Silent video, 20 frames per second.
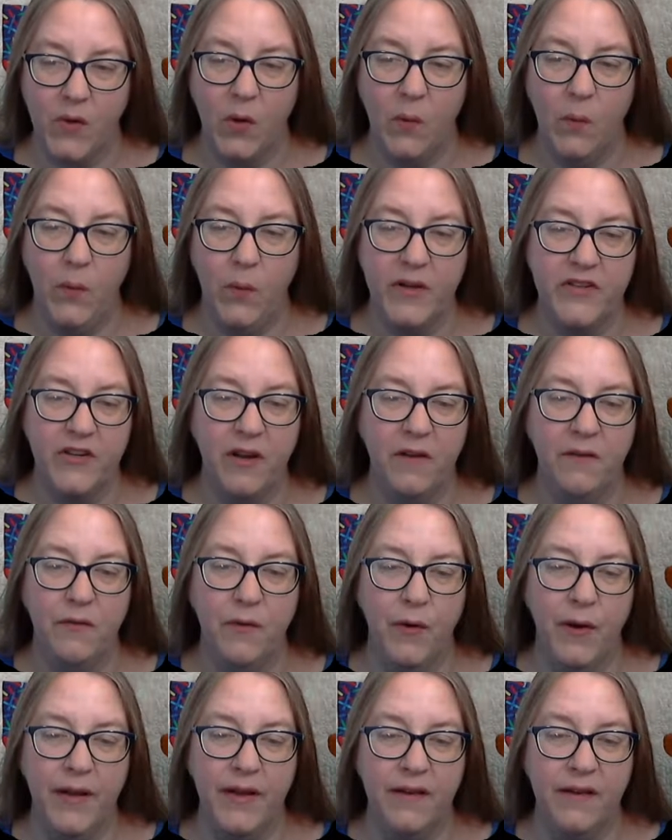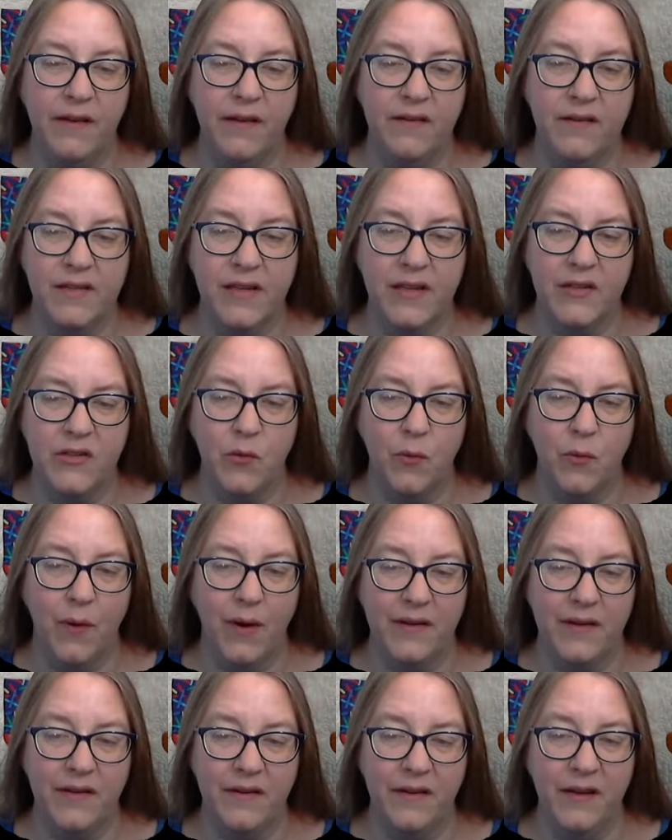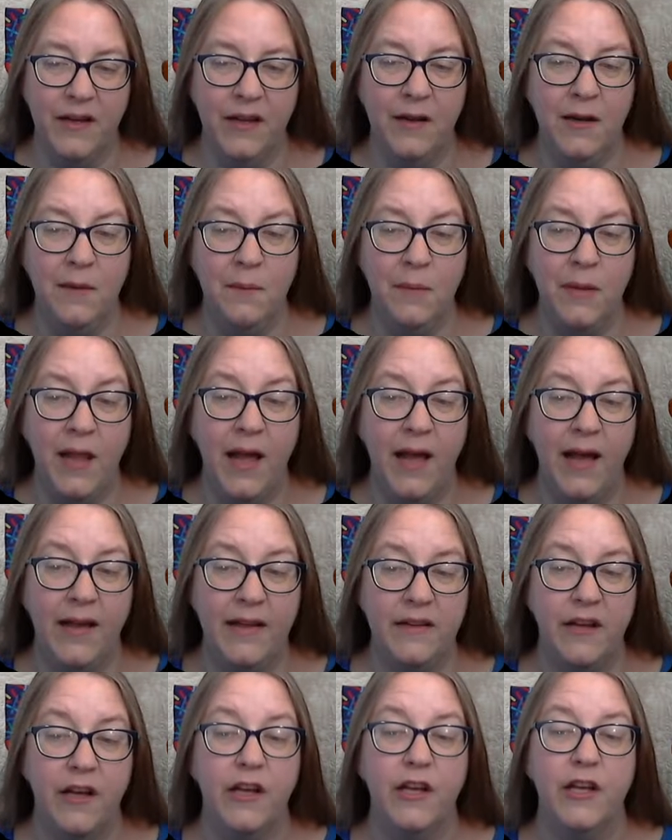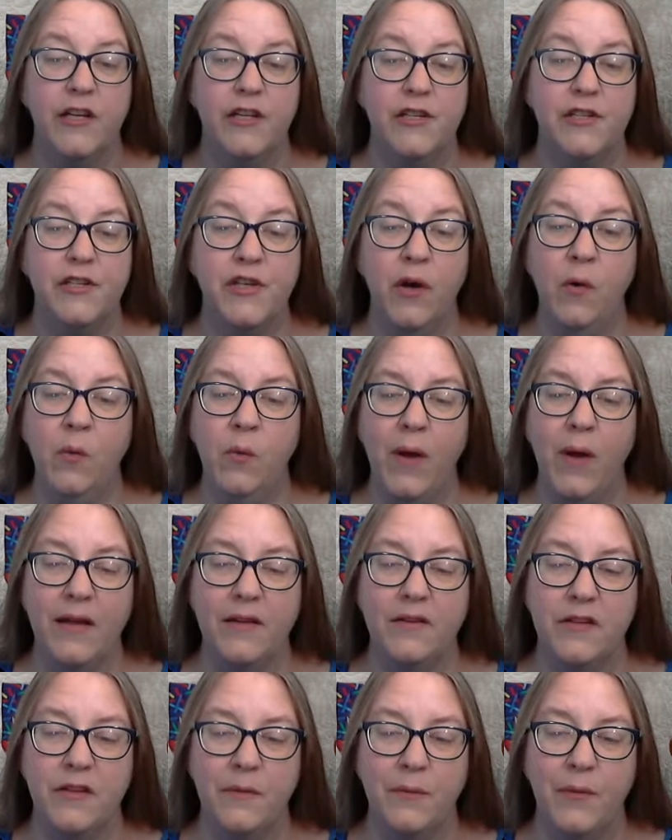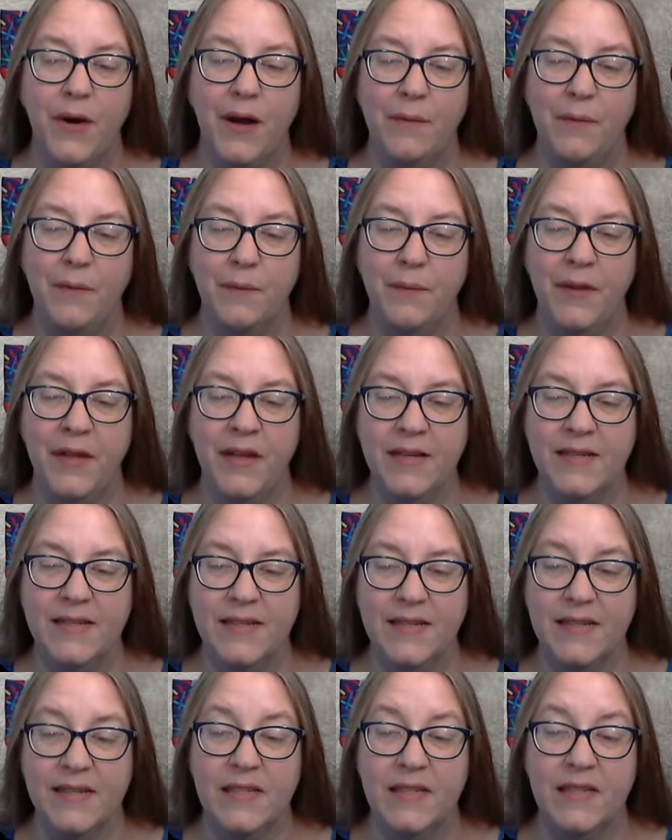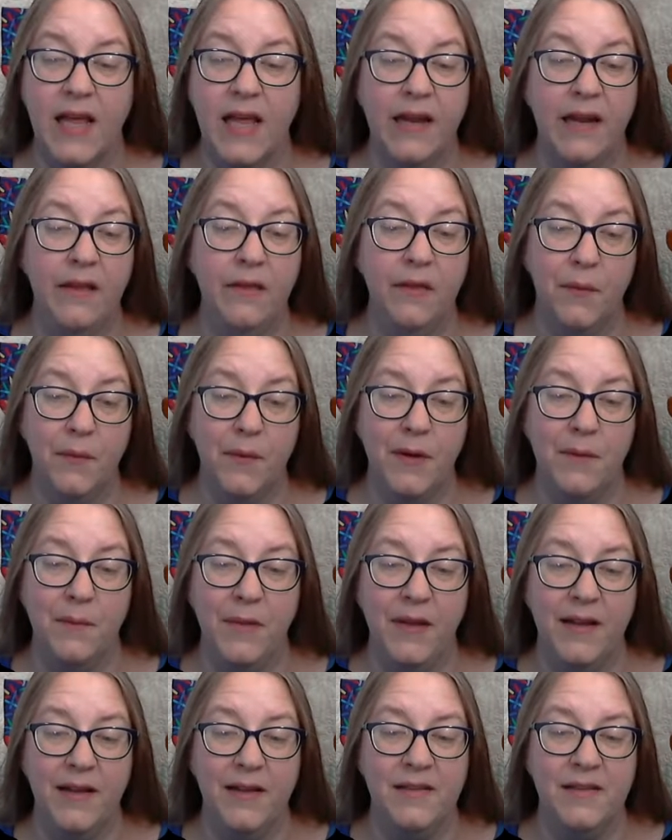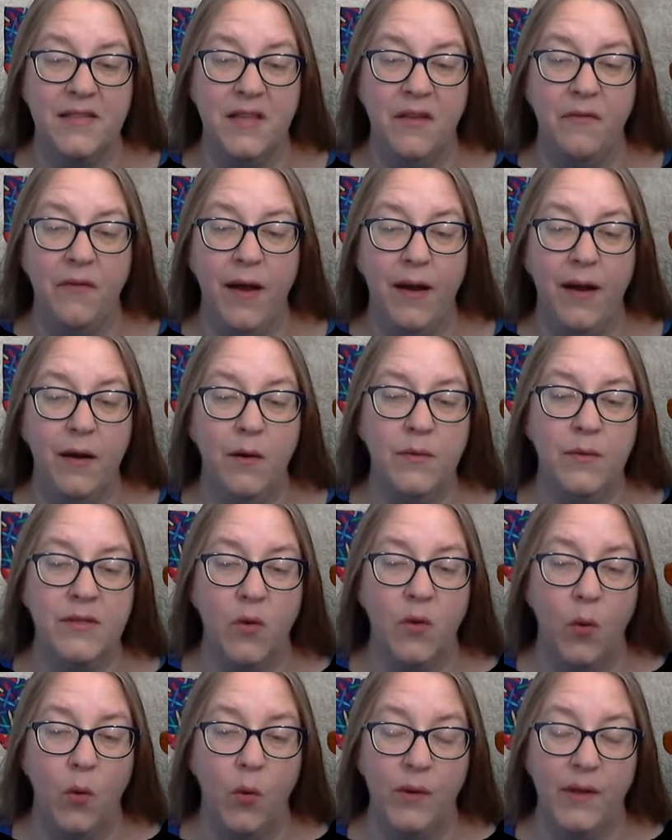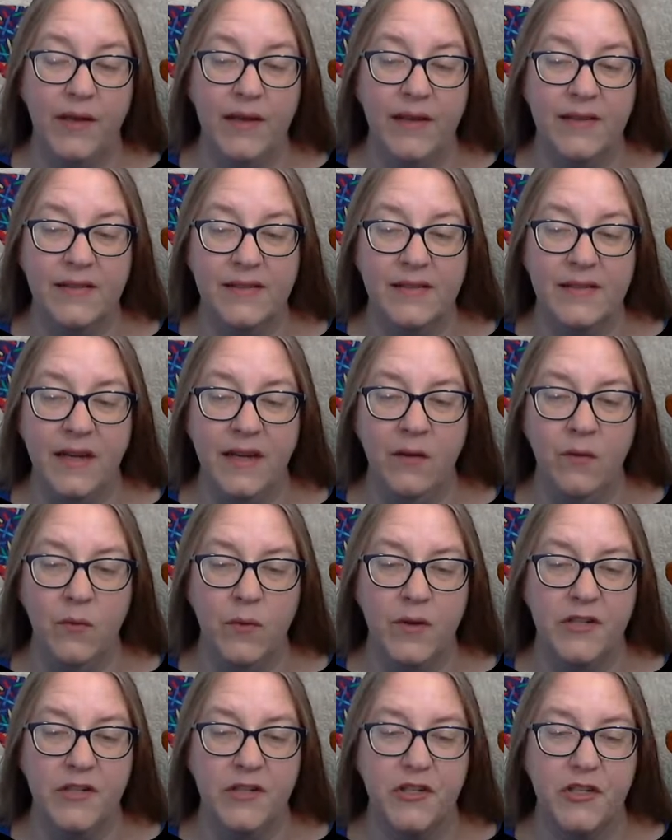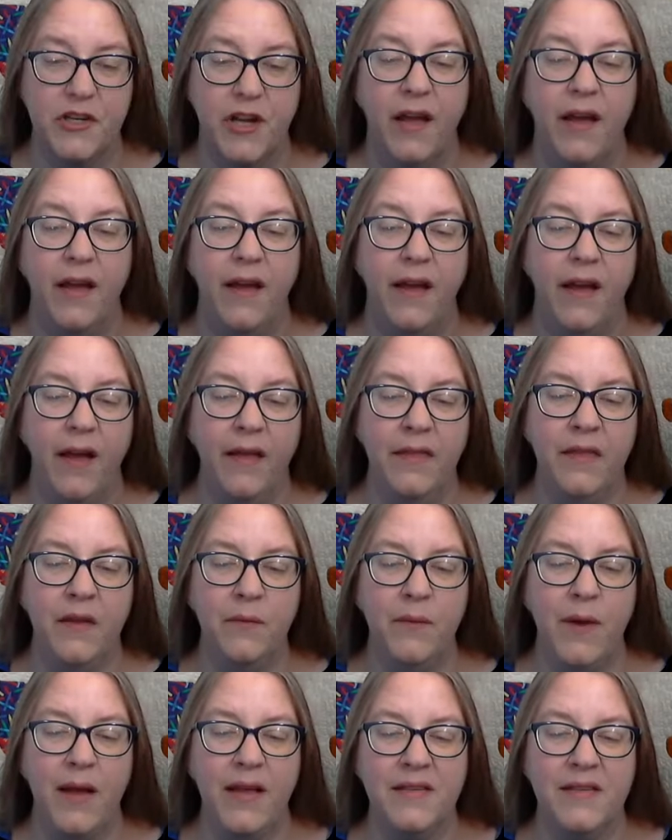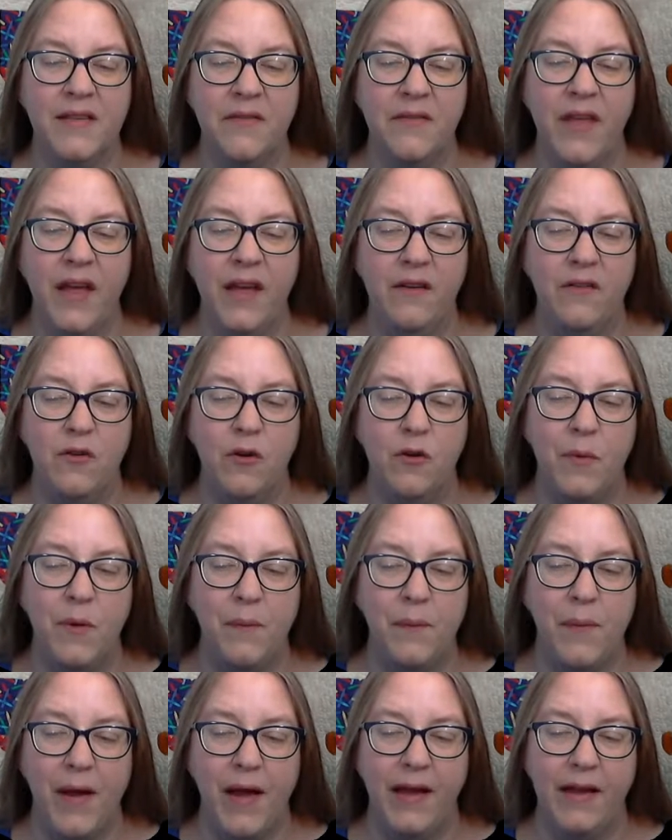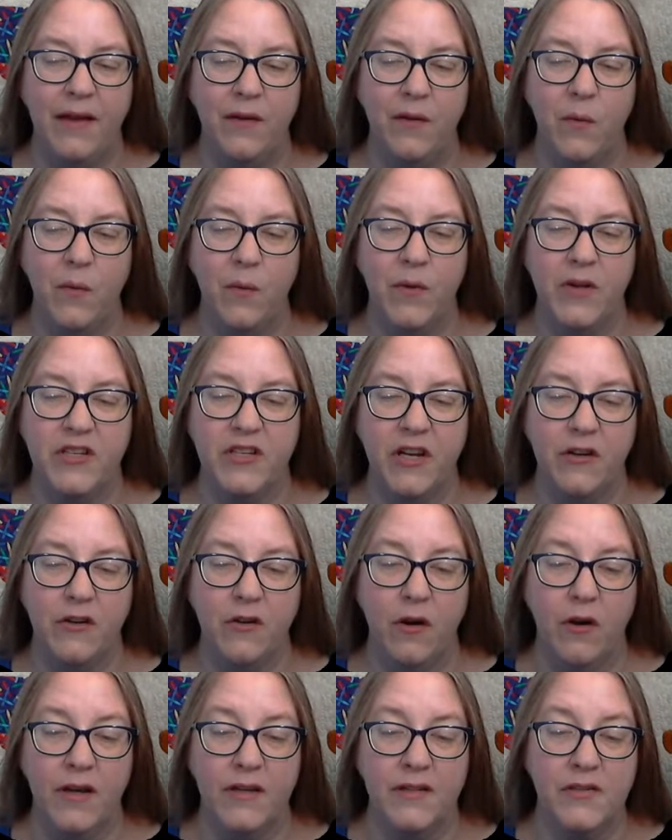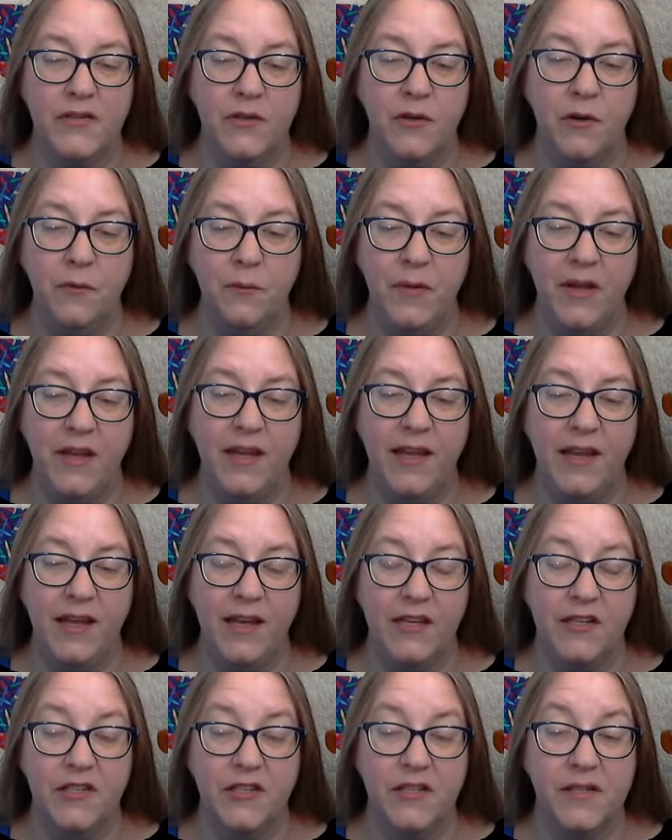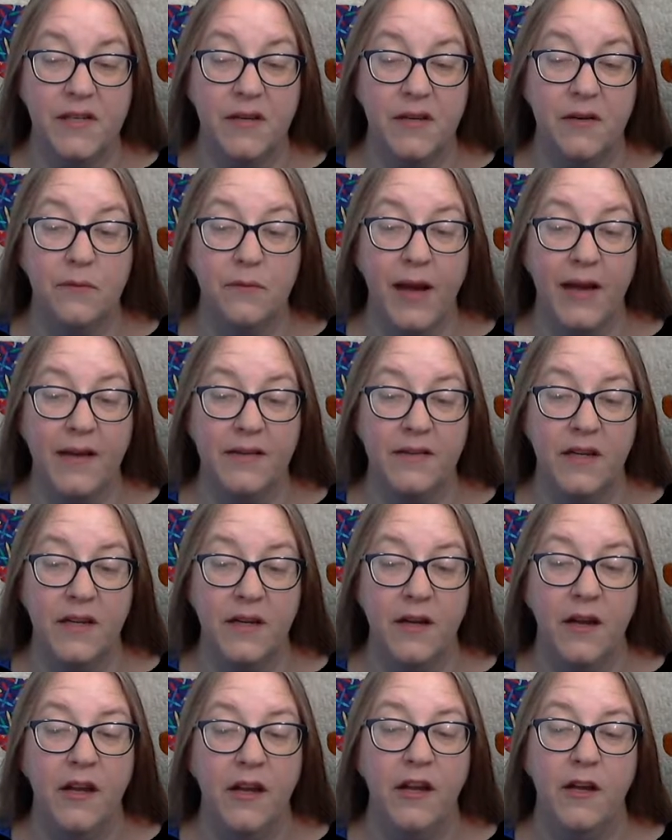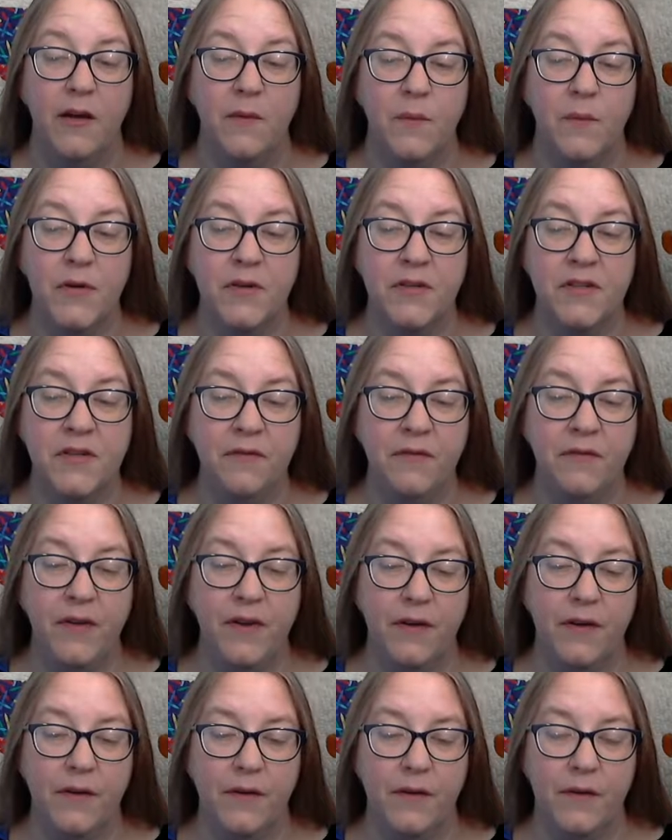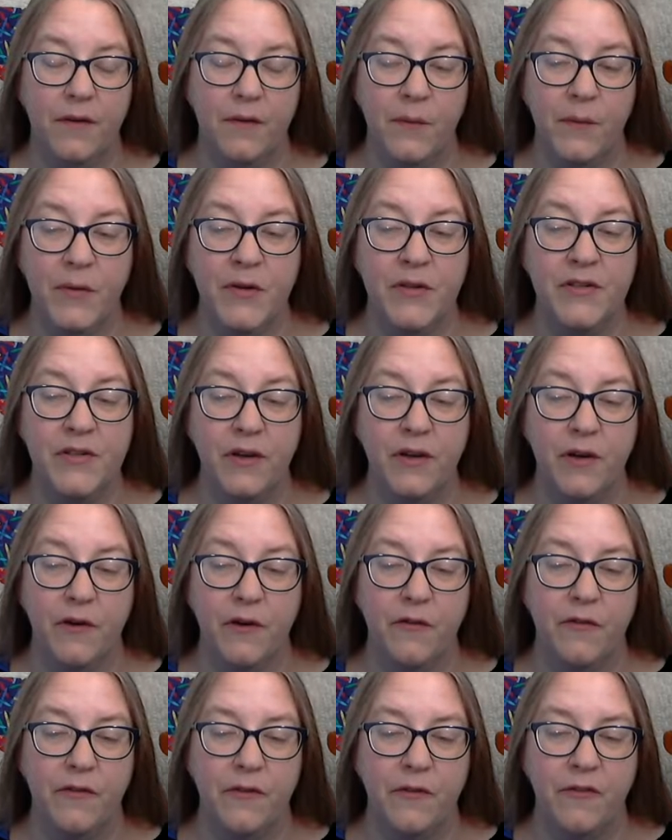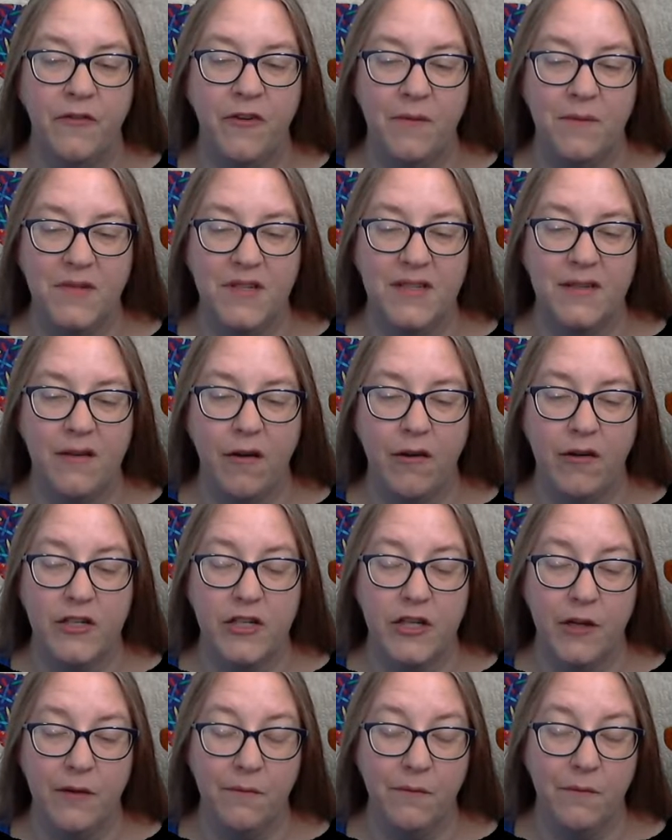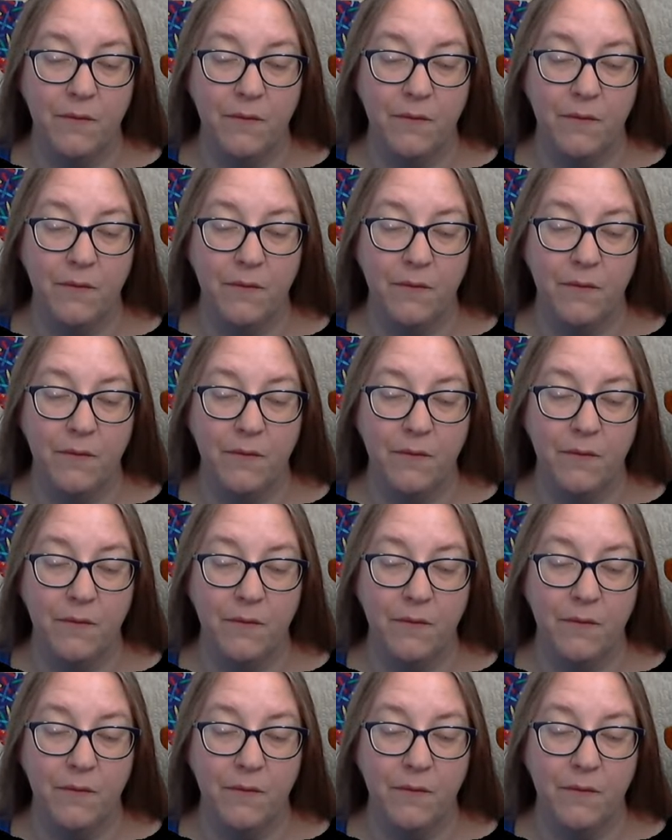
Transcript: which I voided in such quantity and applied so well to the proper places that in three minutes the fire was wholly extinguished and the rest of that noble pile which had cost so many ages in erecting, persevered, preserved from destruction.